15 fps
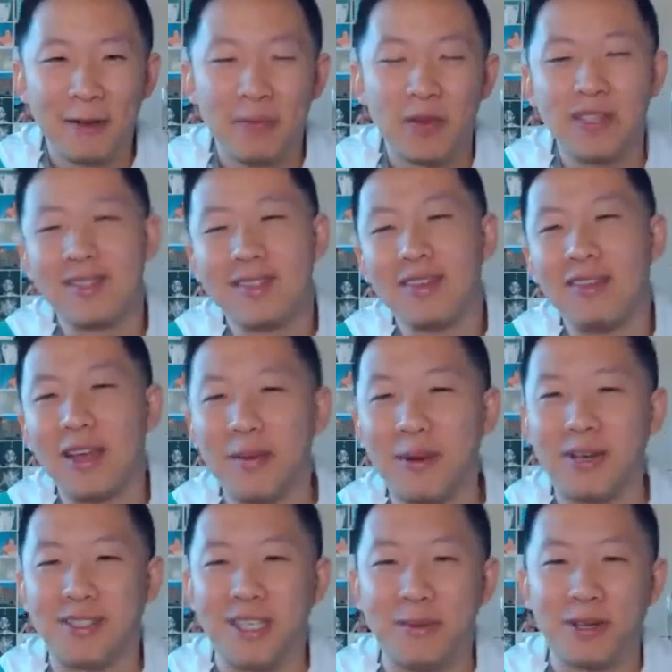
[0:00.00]
This is the thing
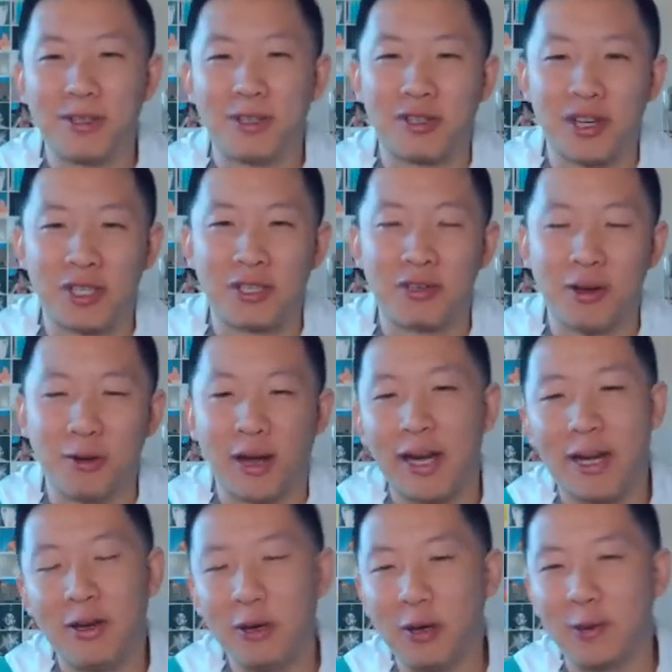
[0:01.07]
about team construction, though, right?
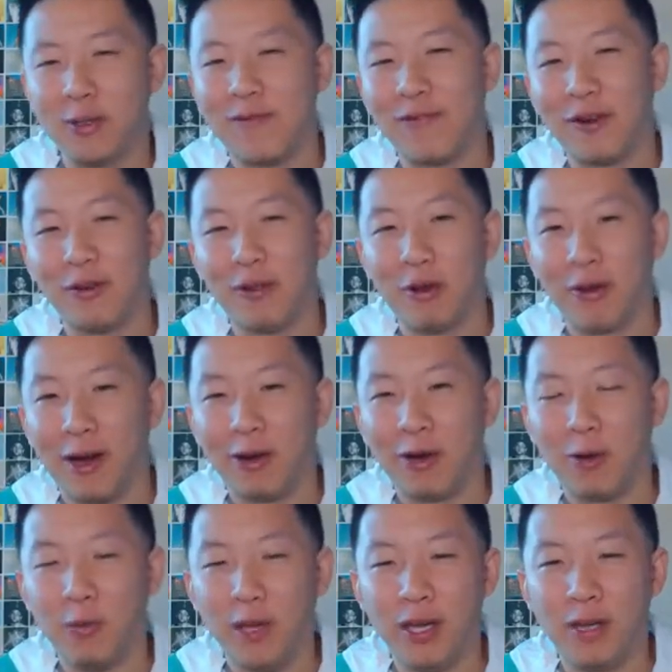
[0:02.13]
I knew I was fairly
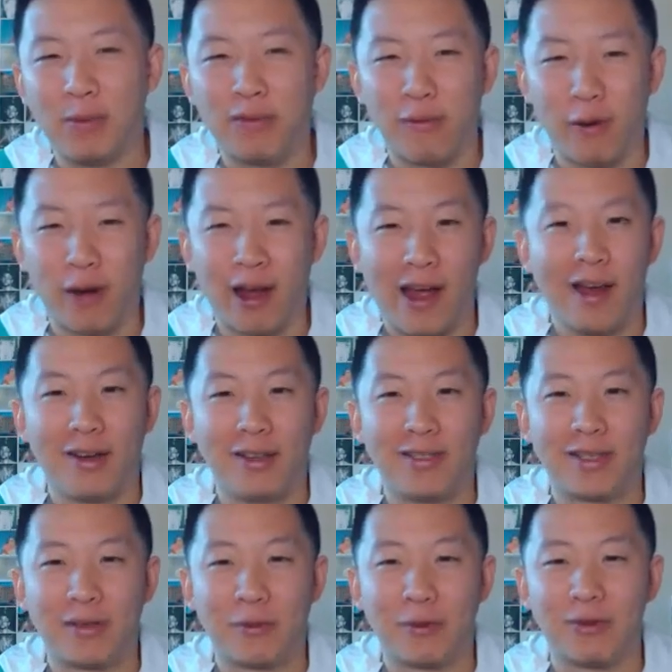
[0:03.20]
Groudon weak before I added
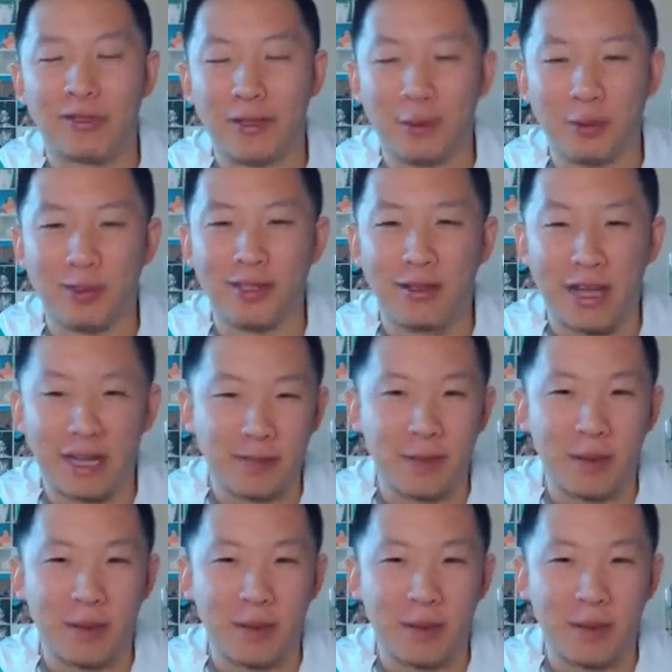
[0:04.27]
Incineroar. Incineroar was the last